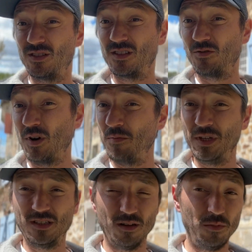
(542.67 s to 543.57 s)
square
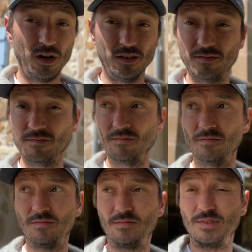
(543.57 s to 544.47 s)
meter barn
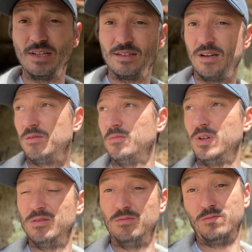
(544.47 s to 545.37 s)
that I
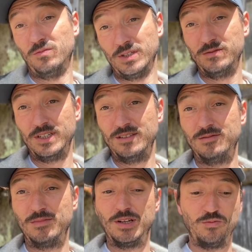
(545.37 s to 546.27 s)
will renovate
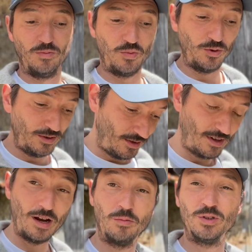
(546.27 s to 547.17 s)
at one point.
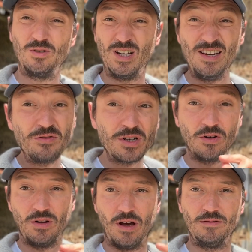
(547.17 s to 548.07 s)
I want to clear it
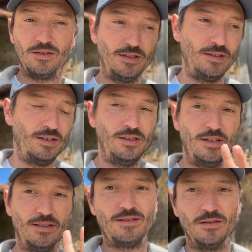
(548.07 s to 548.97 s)
all out this year.
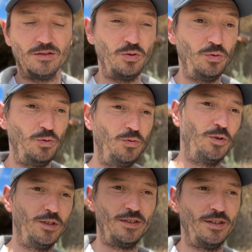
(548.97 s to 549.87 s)
That's the to-do
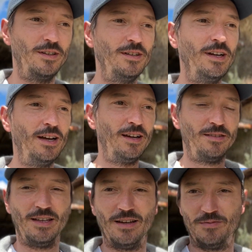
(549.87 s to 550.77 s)
for this year. I
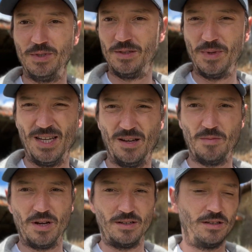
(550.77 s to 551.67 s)
think I've been speaking
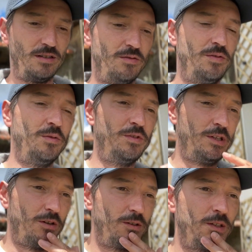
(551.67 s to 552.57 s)
about it in a few
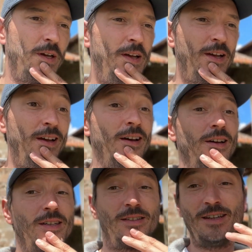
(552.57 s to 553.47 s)
videos.
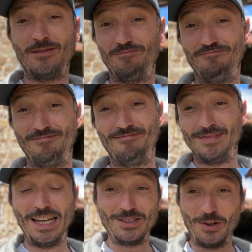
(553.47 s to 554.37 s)
So yeah,
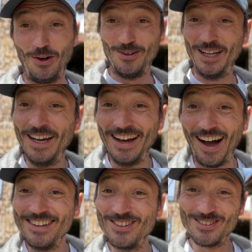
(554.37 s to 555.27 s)
that's all.
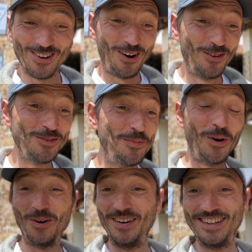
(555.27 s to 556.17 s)
I don't own
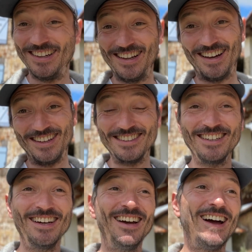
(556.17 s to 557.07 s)
more than that.
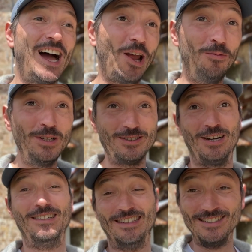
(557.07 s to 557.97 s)
I wish
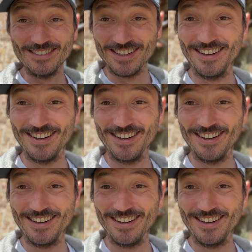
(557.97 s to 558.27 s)
I did.